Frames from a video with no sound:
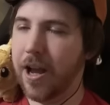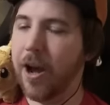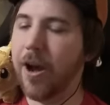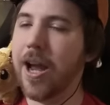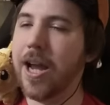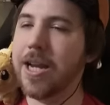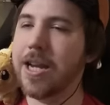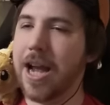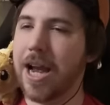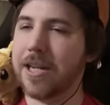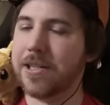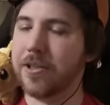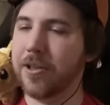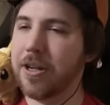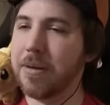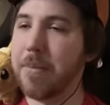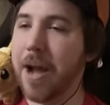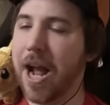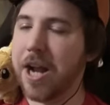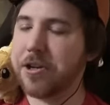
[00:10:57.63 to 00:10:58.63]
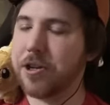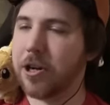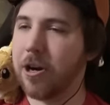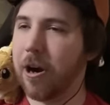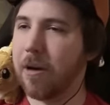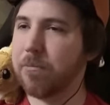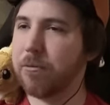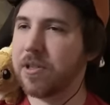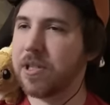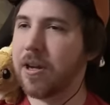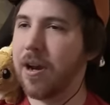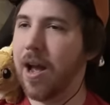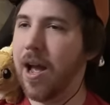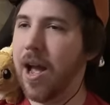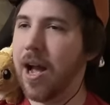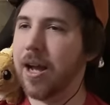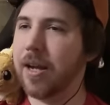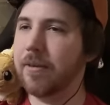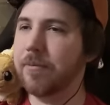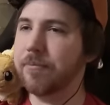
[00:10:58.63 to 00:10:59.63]
Oh, hey, guys. Look, Magikarp was
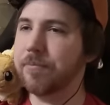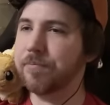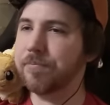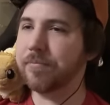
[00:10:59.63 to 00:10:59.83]
caught.